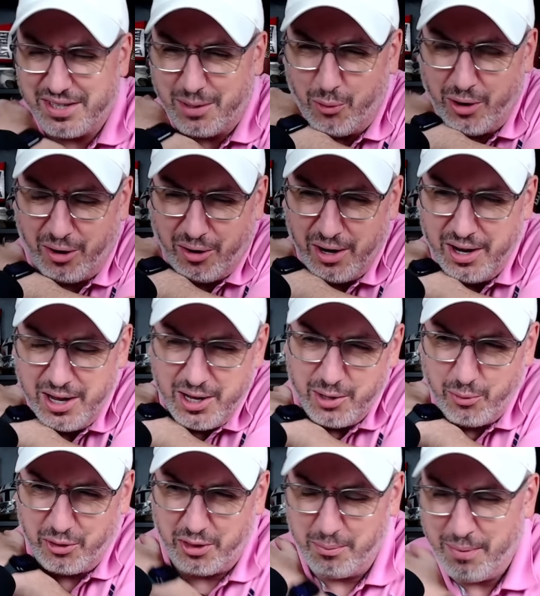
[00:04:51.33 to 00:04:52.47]
somewhere
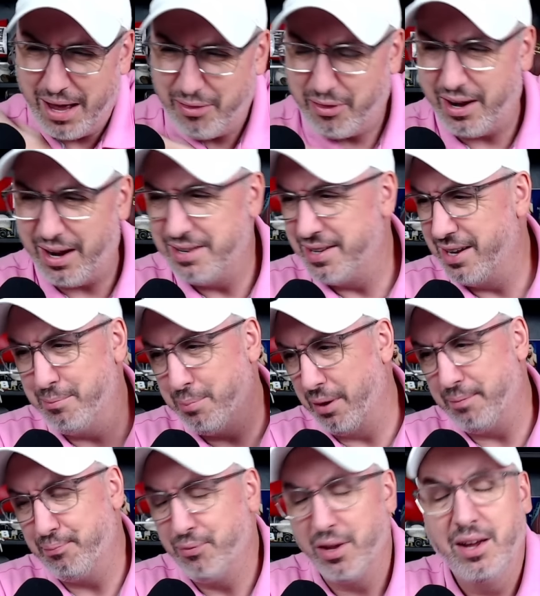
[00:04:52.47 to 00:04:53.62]
with the math that I did,
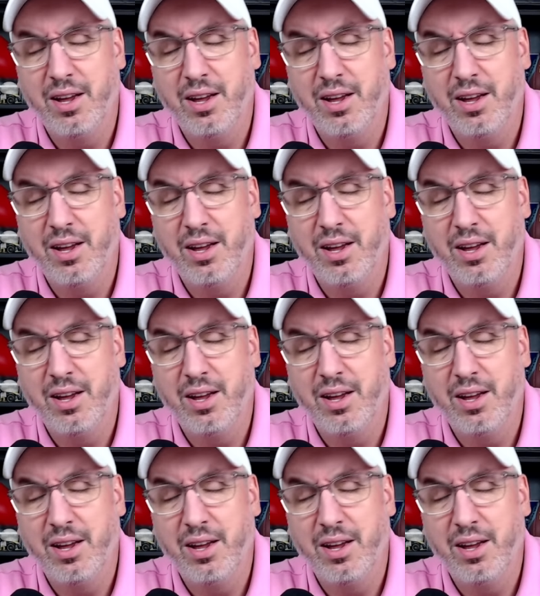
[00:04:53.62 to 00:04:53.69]
but